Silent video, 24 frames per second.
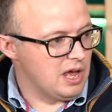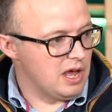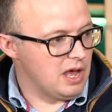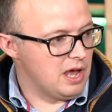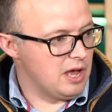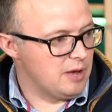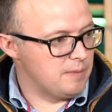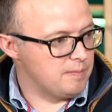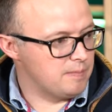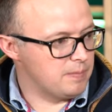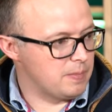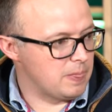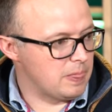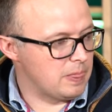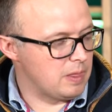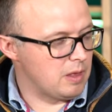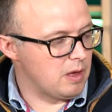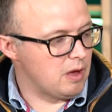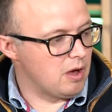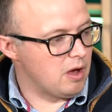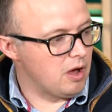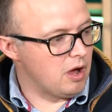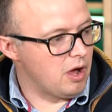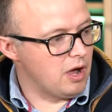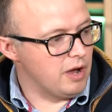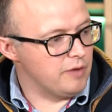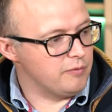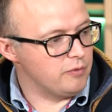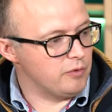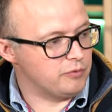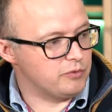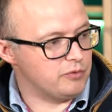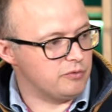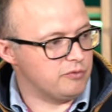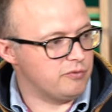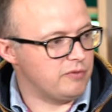Um, I've
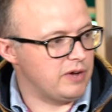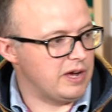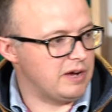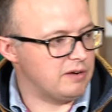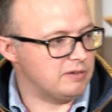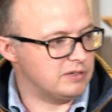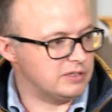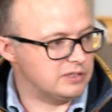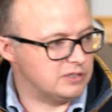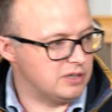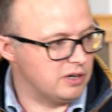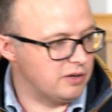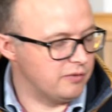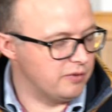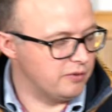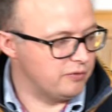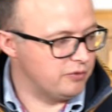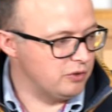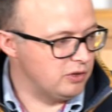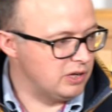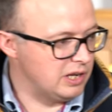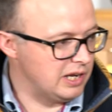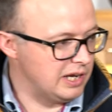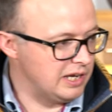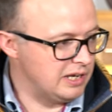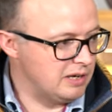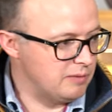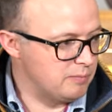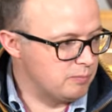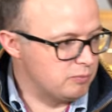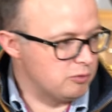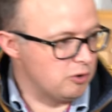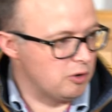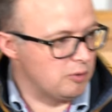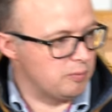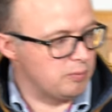often found is uh, if you clean it
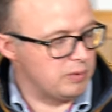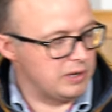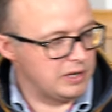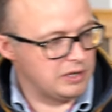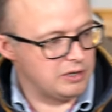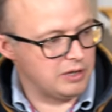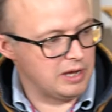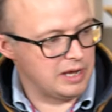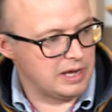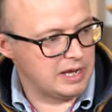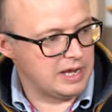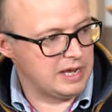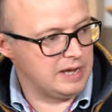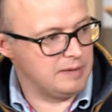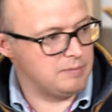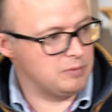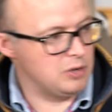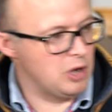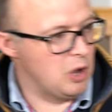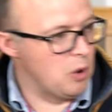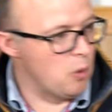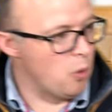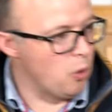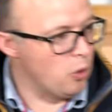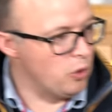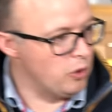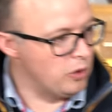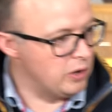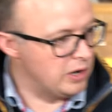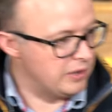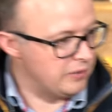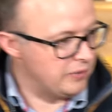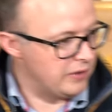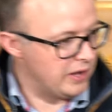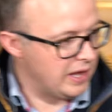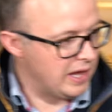properly and you get keep no oil
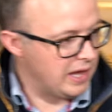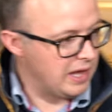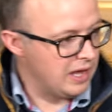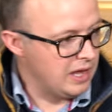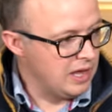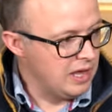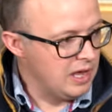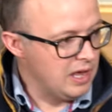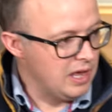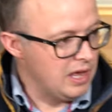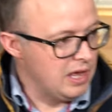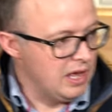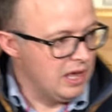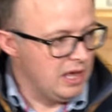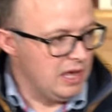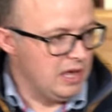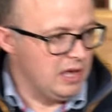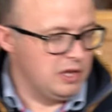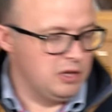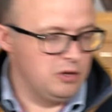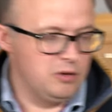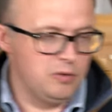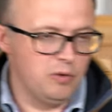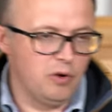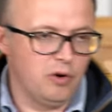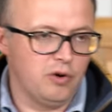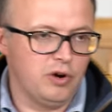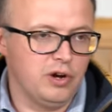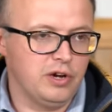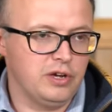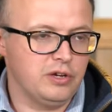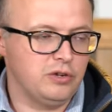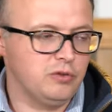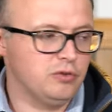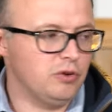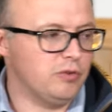in there, you,
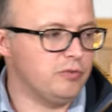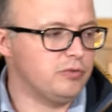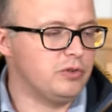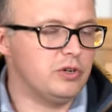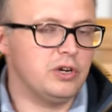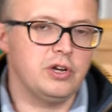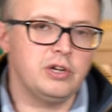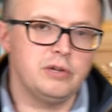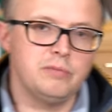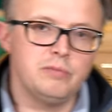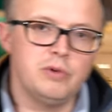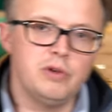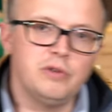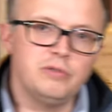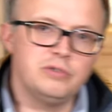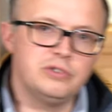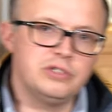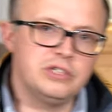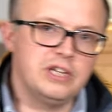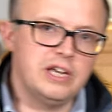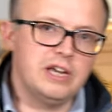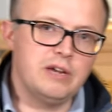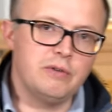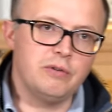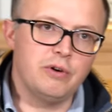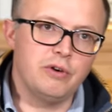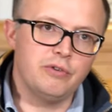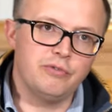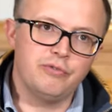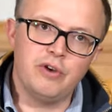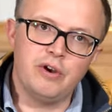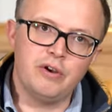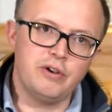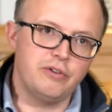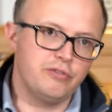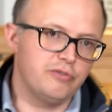you often only move zero
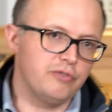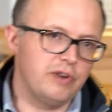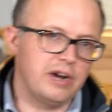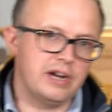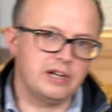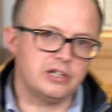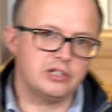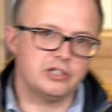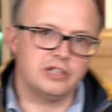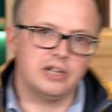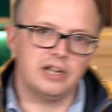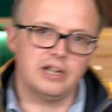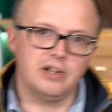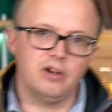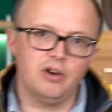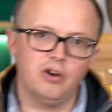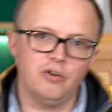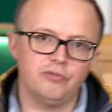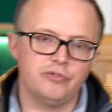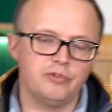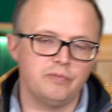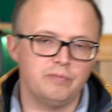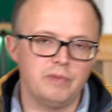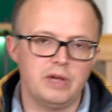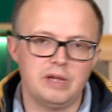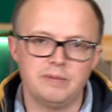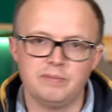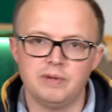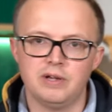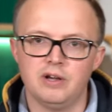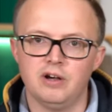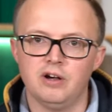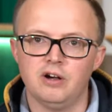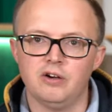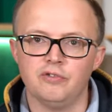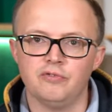very fractionally, often maybe
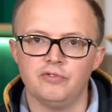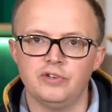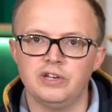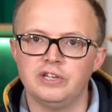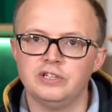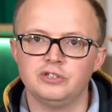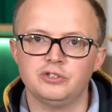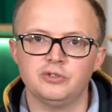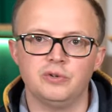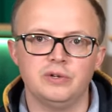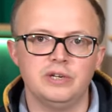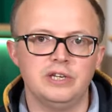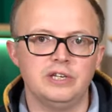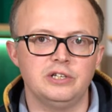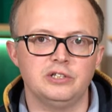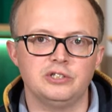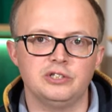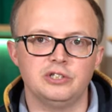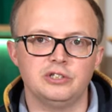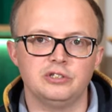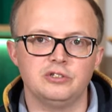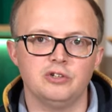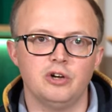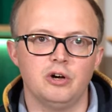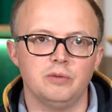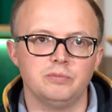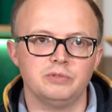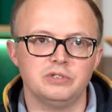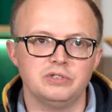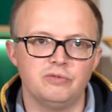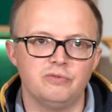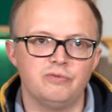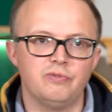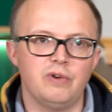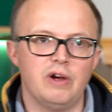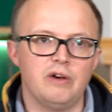half an inch to an inch at tops.
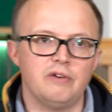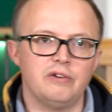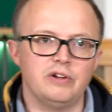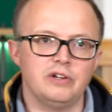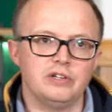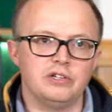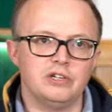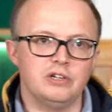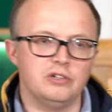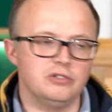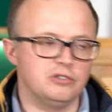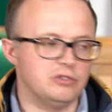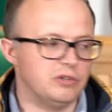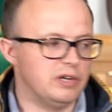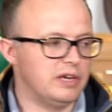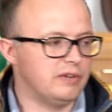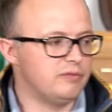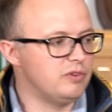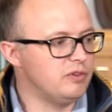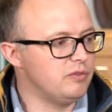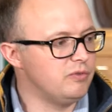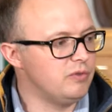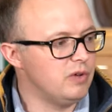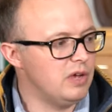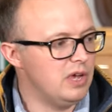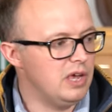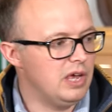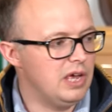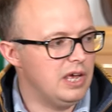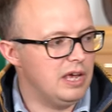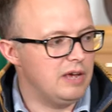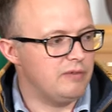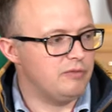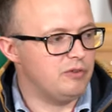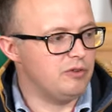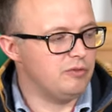It's very unusual. If you've,
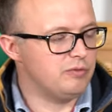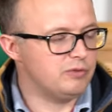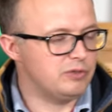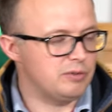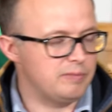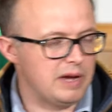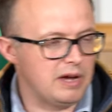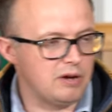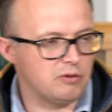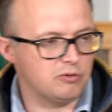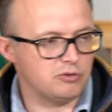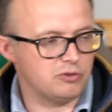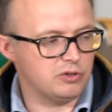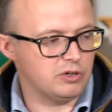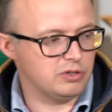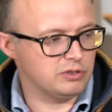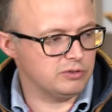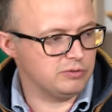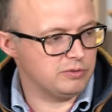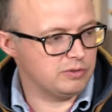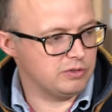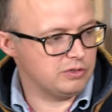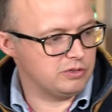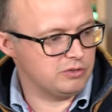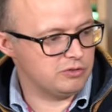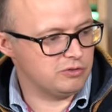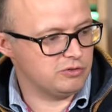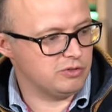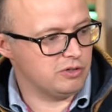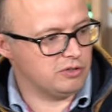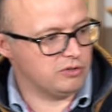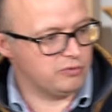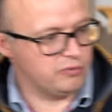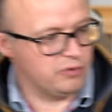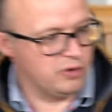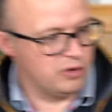if you've somehow trans,
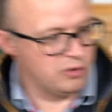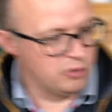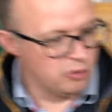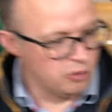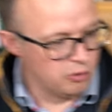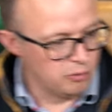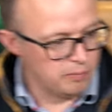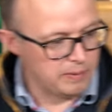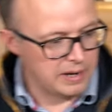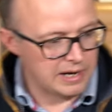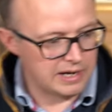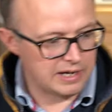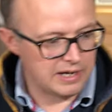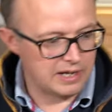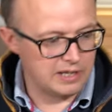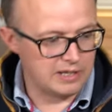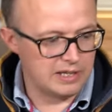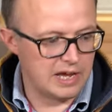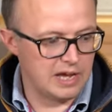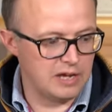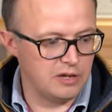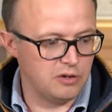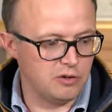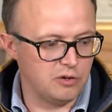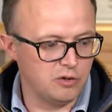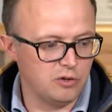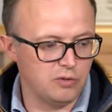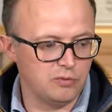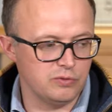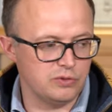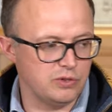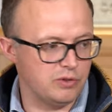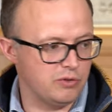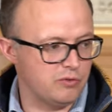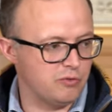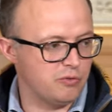transferred all back in there, you can
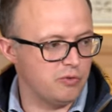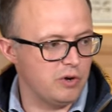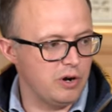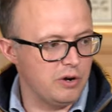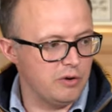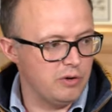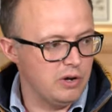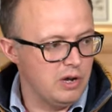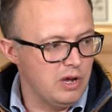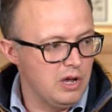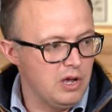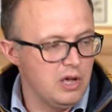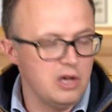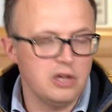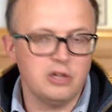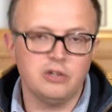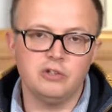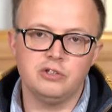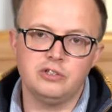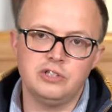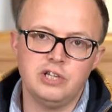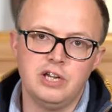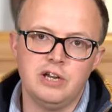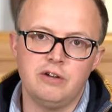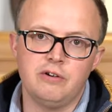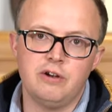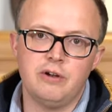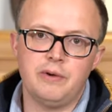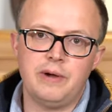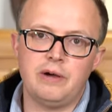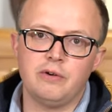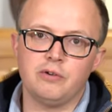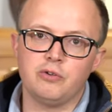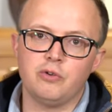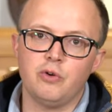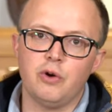often throw your zero
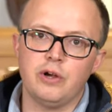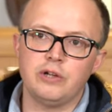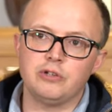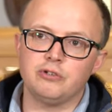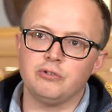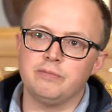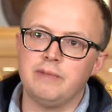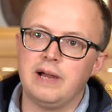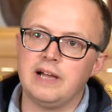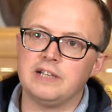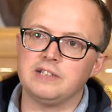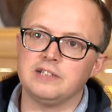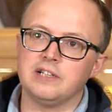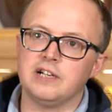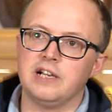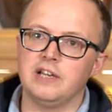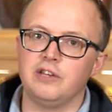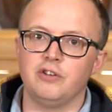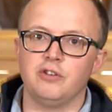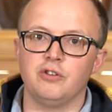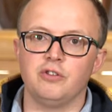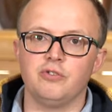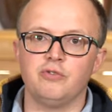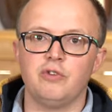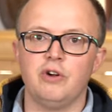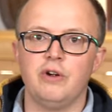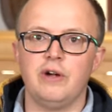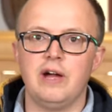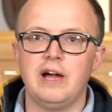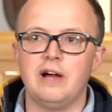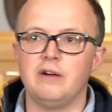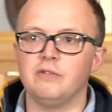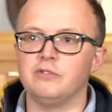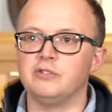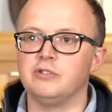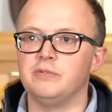out quite dramatically and you can throw it
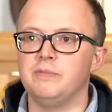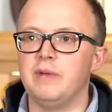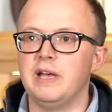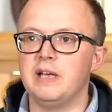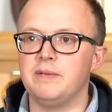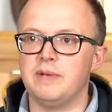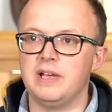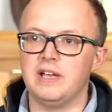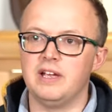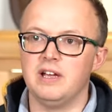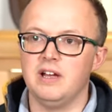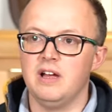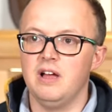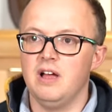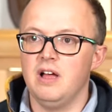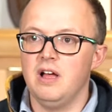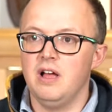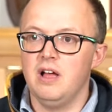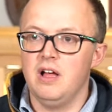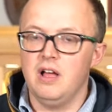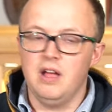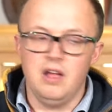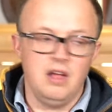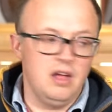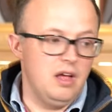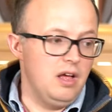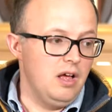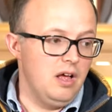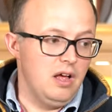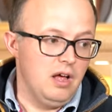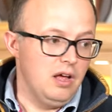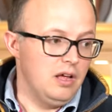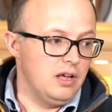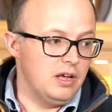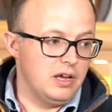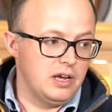out to maybe
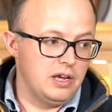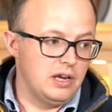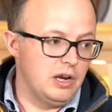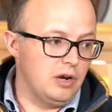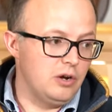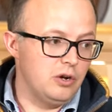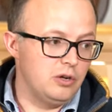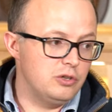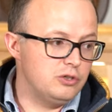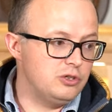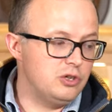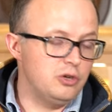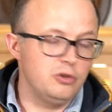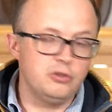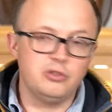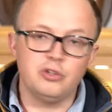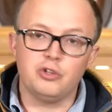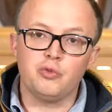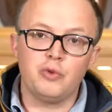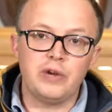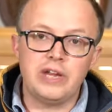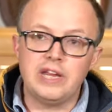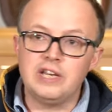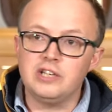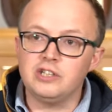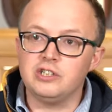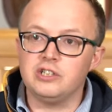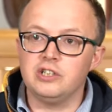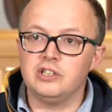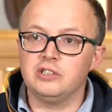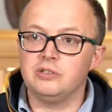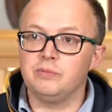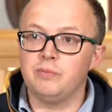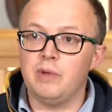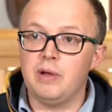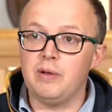you know, two to three
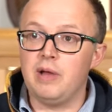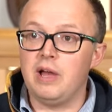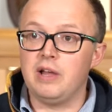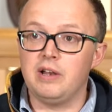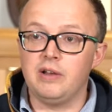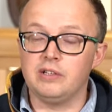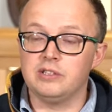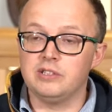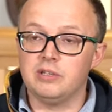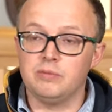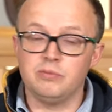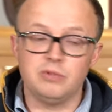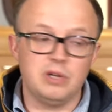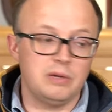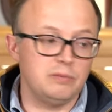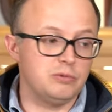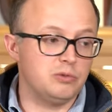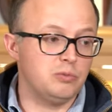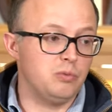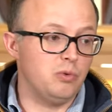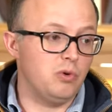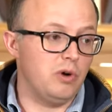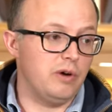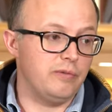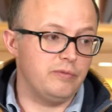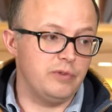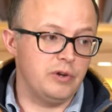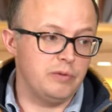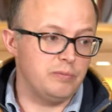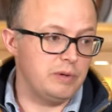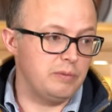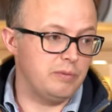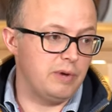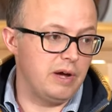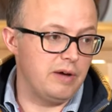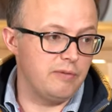inches and, and, and sometimes more. I've known
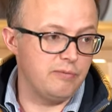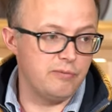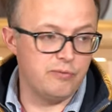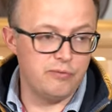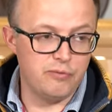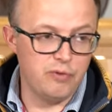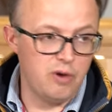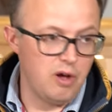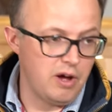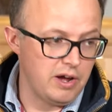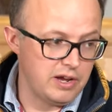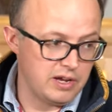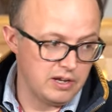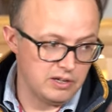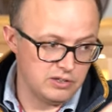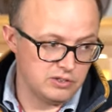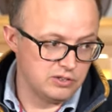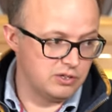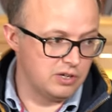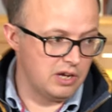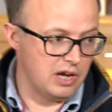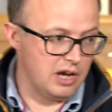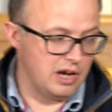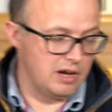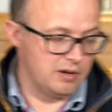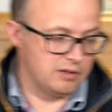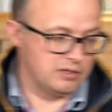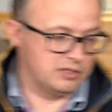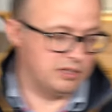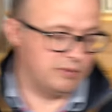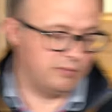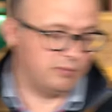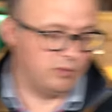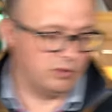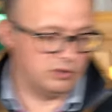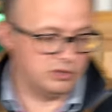people have flyers because uh,
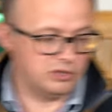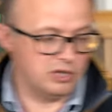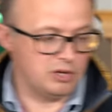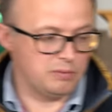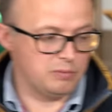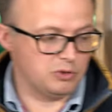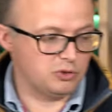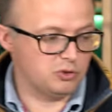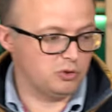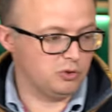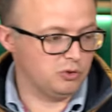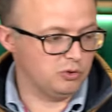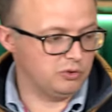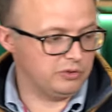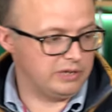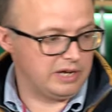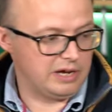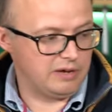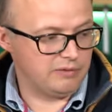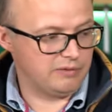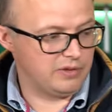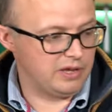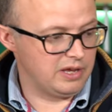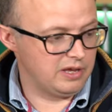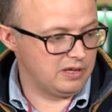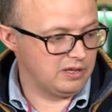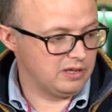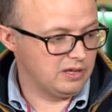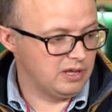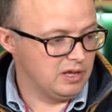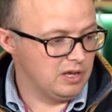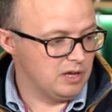they've got so much oil down there.